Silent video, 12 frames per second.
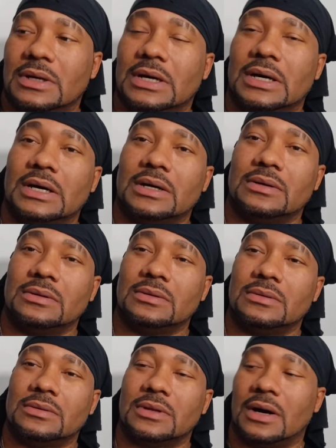Uh,
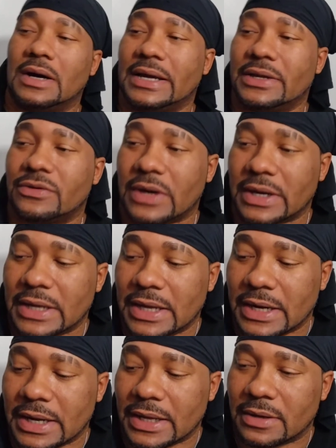no, I ain't drinking out
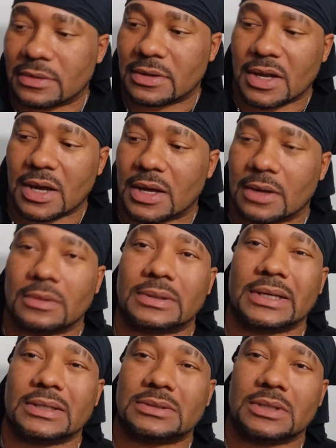of that. No, I don't
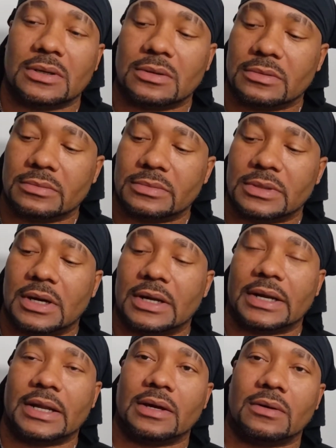think so. No,
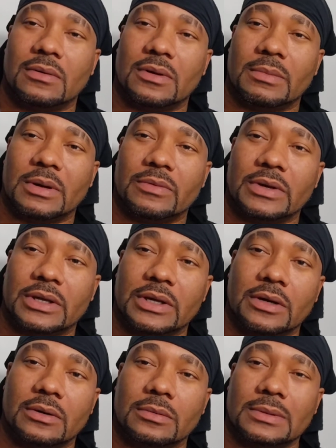that ain't going in my
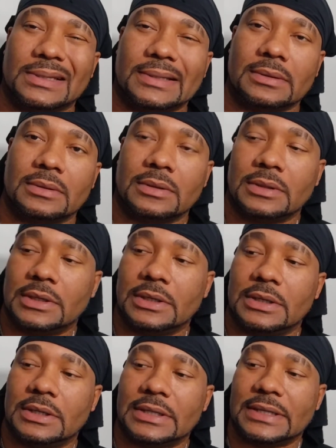video.
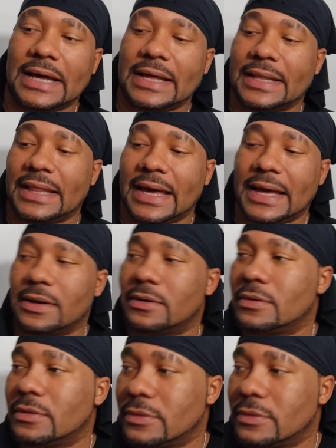Not that.